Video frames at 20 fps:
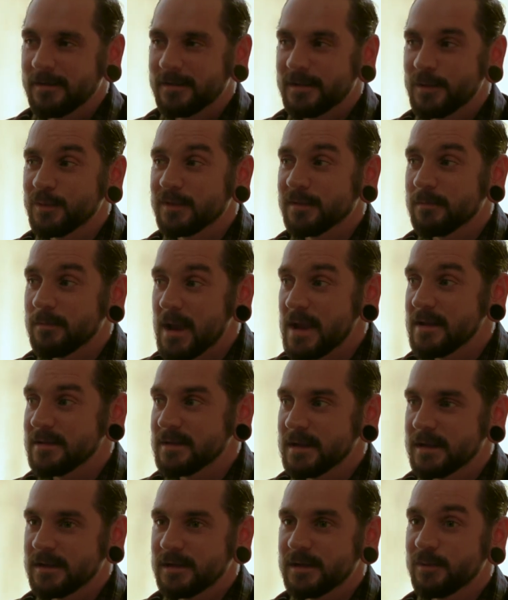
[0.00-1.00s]
She was
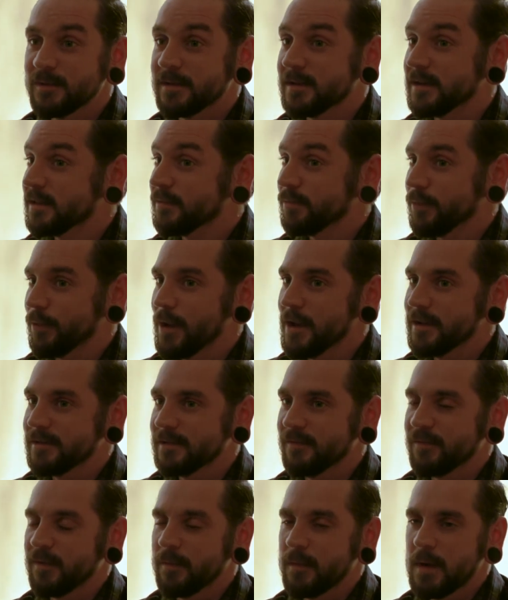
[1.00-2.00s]
amazing, and she was an
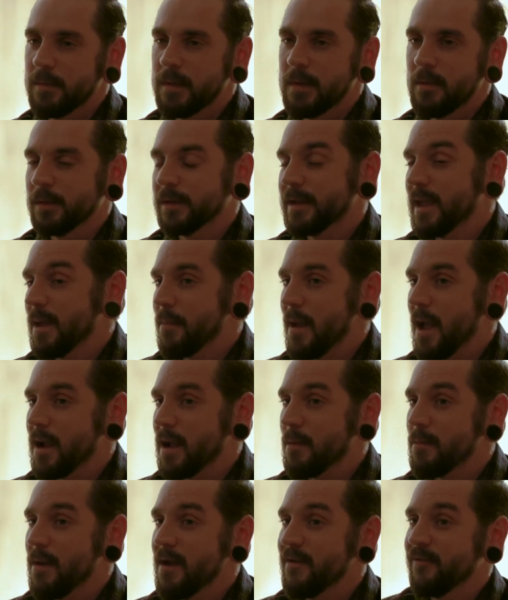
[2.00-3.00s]
inspiration for me to be able to get back
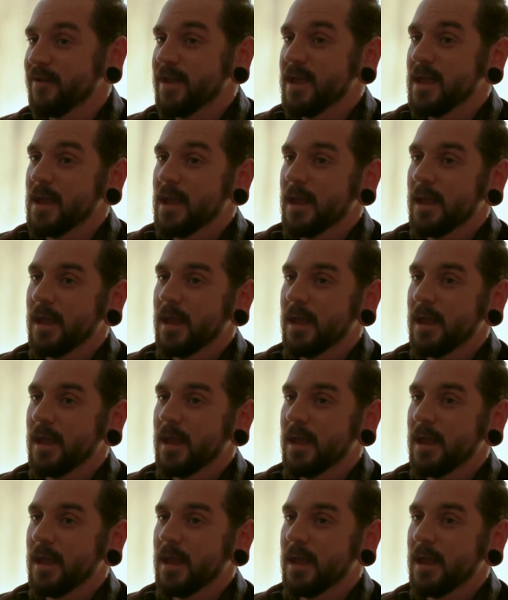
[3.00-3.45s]
on my feet.